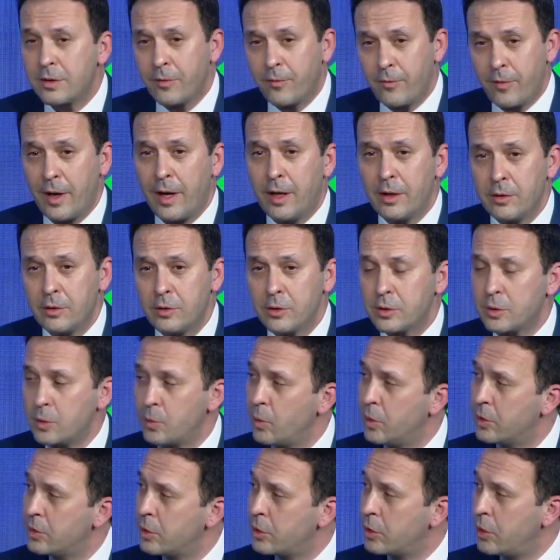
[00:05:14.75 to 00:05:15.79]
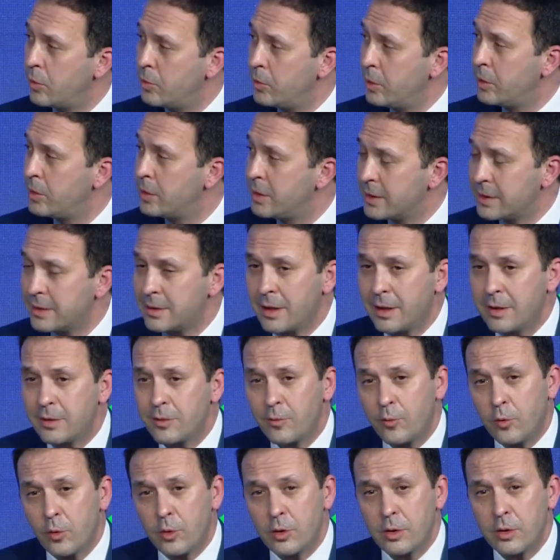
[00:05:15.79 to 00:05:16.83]
the values, what the community
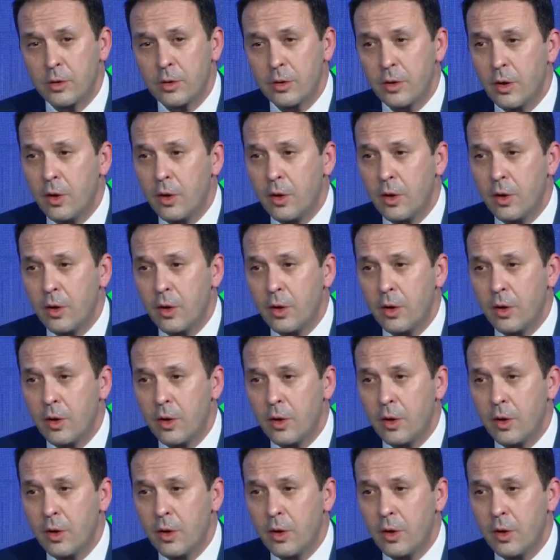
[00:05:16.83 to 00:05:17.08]
stands for,